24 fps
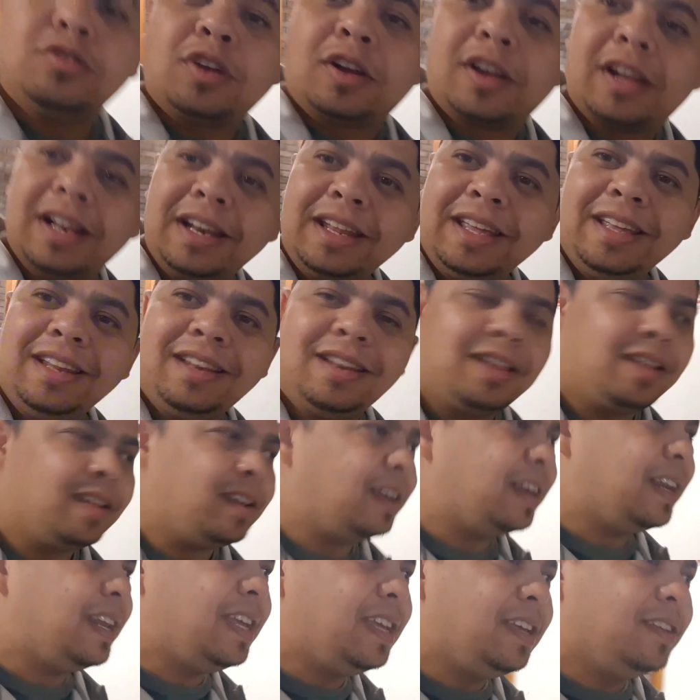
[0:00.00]
clean.
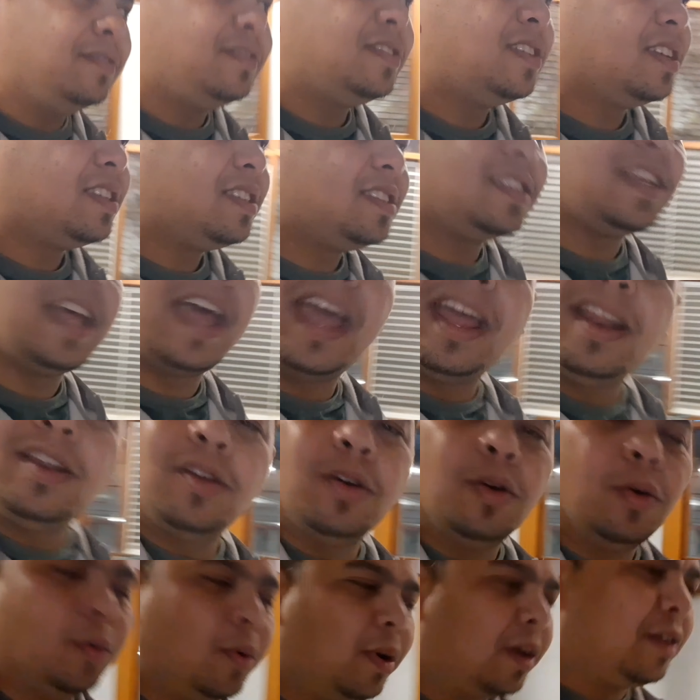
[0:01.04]
Leaves, sand,
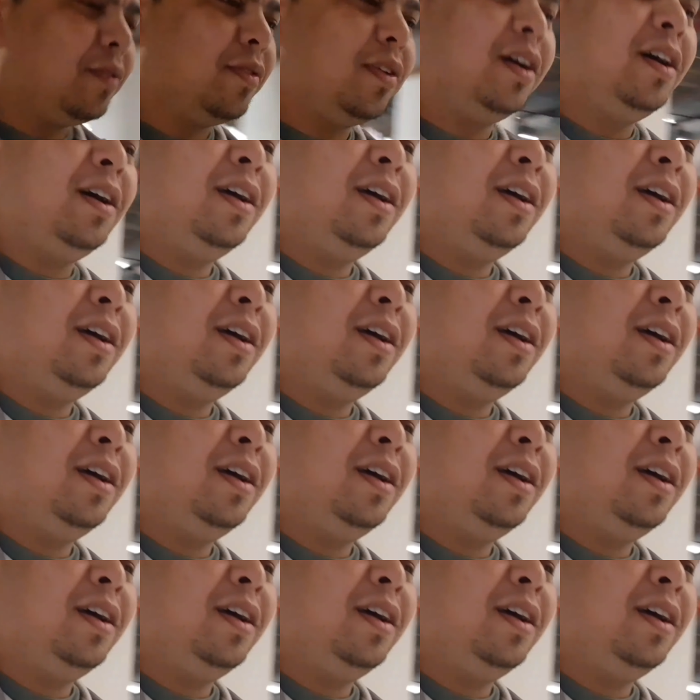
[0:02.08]
or whatever.